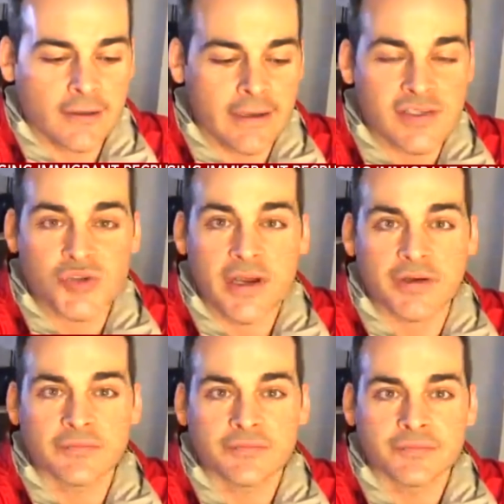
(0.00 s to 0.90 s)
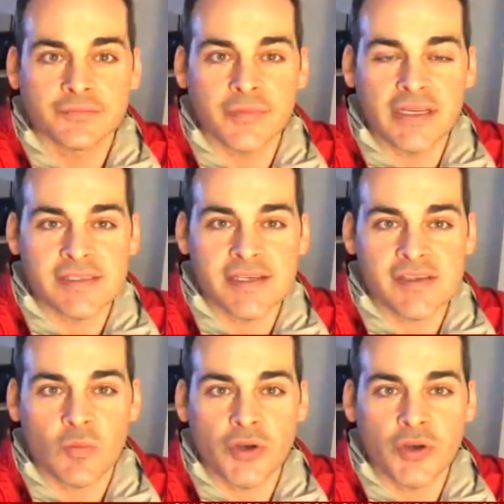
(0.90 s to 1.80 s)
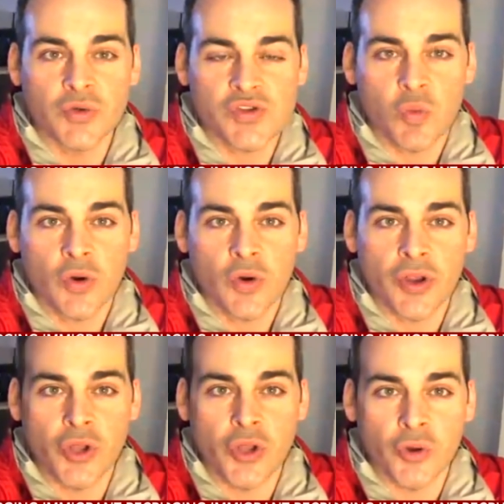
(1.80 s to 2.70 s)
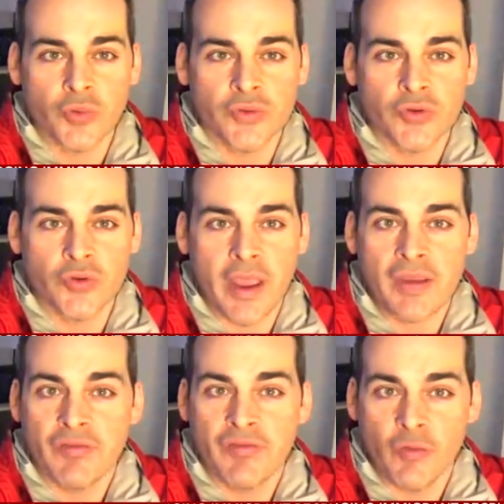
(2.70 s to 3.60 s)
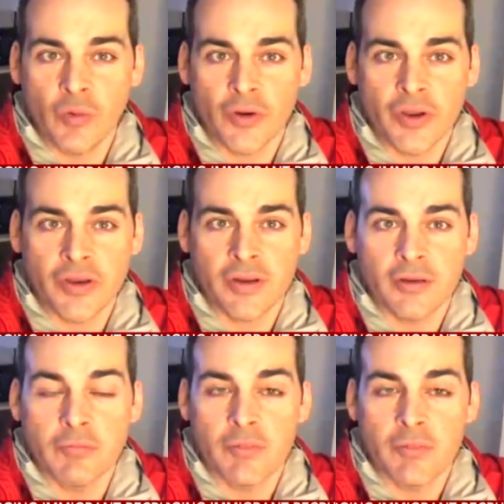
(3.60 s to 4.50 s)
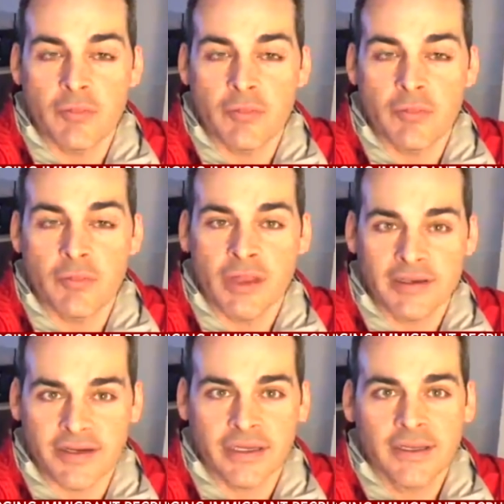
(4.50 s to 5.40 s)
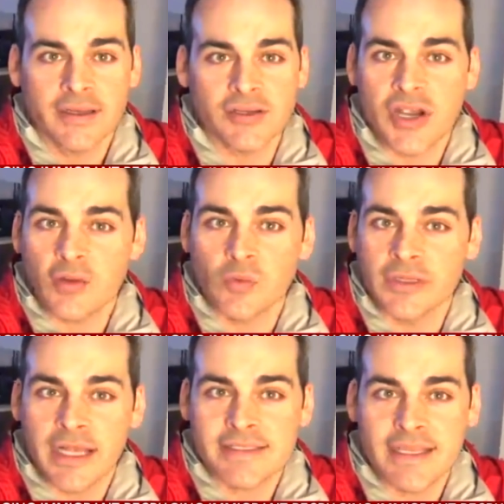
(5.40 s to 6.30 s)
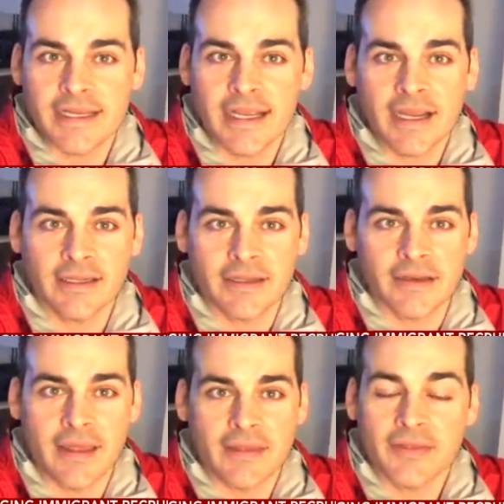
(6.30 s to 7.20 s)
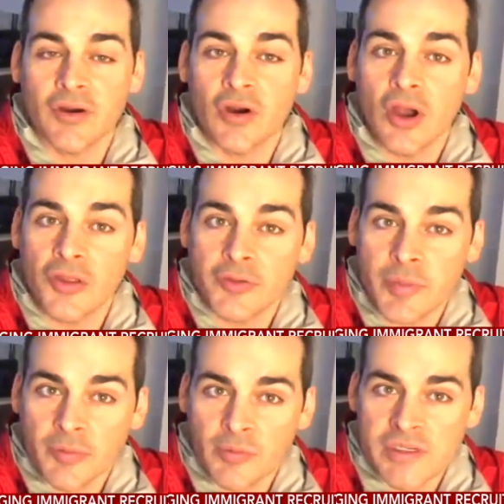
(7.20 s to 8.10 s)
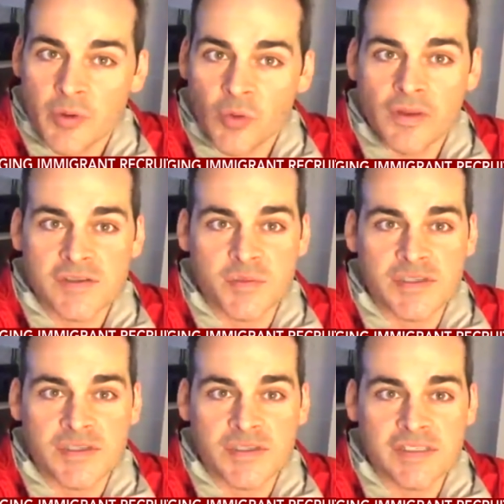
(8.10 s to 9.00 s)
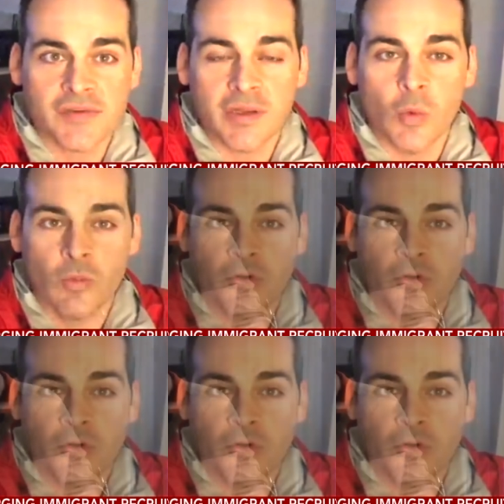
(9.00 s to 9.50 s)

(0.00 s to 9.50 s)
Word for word: uh, as a traitor because as someone who swore an oath to a foreign military uh, China will not take kindly to that. There are other people that we spoke with, specifically